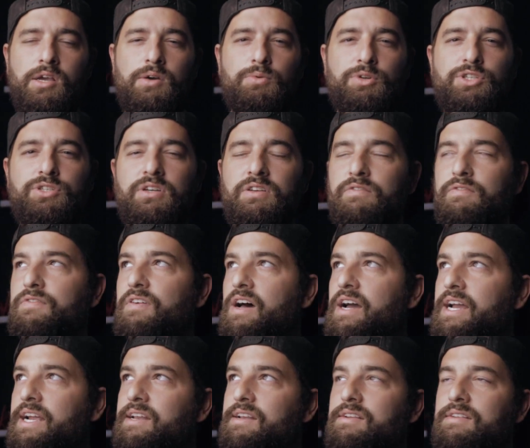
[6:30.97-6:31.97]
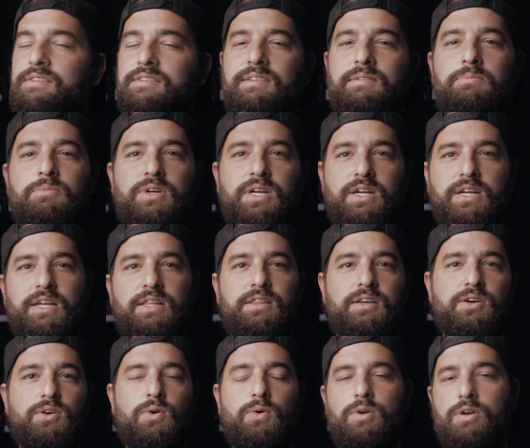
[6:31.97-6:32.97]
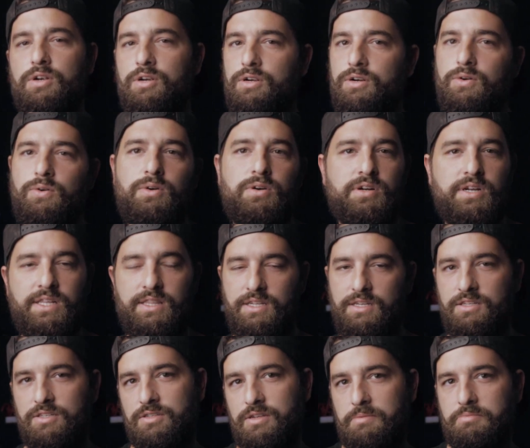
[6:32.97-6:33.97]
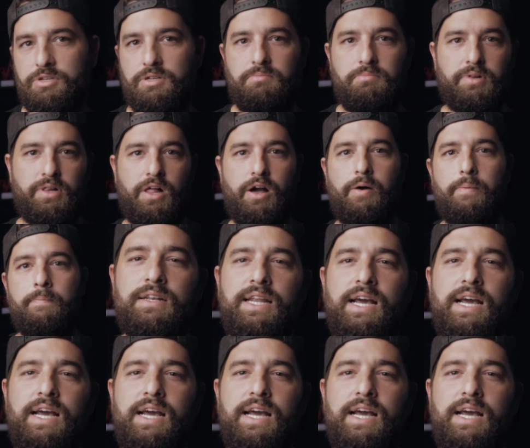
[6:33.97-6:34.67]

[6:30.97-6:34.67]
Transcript: which you can find somewhere in the corner or in the description below.